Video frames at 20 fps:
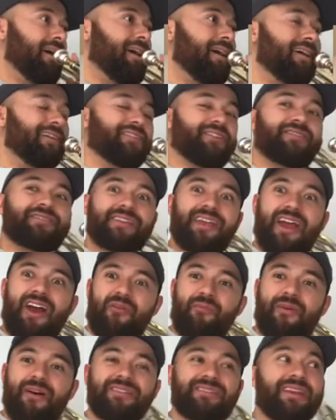You see how
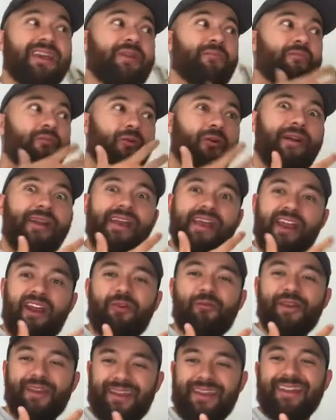much more air
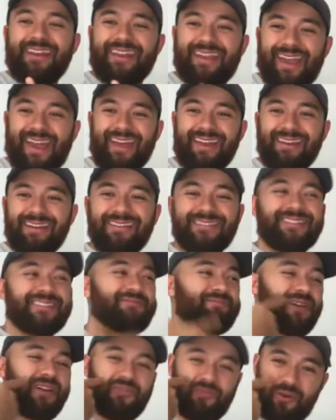we can get just
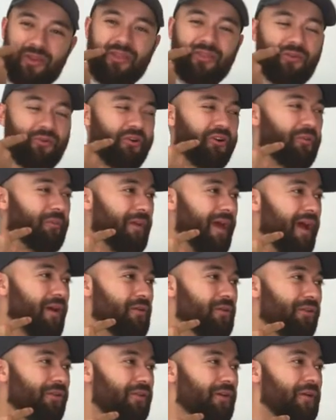by breathing through our mouth?
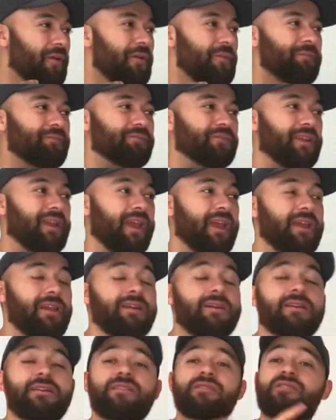Okay?
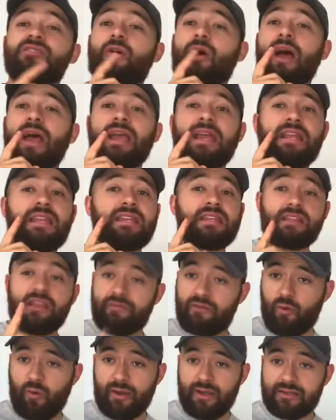So I
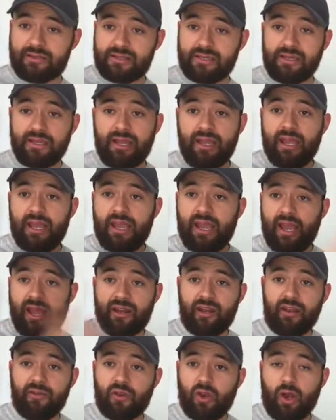never want to see
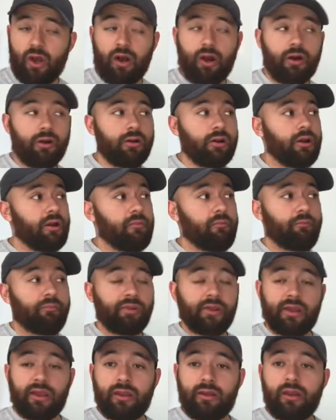any of y'all
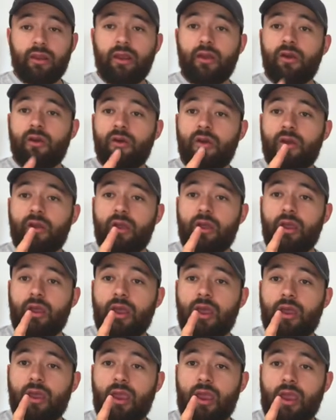playing
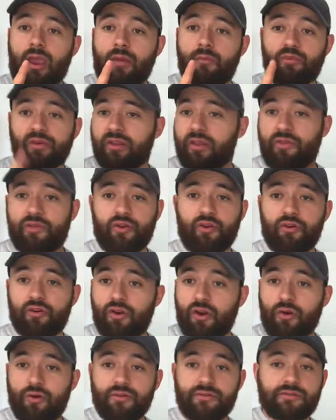and breathing through your
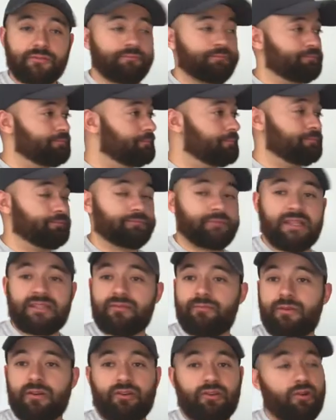nose. That's a
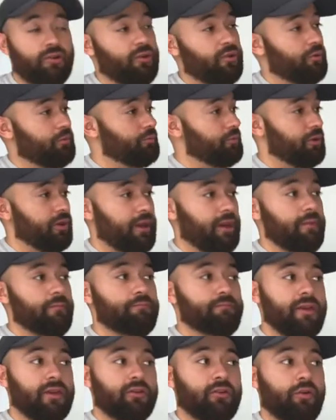big no-no, okay?
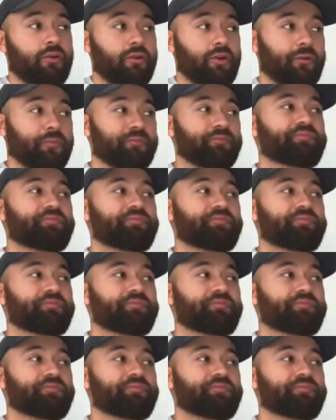Big no-no.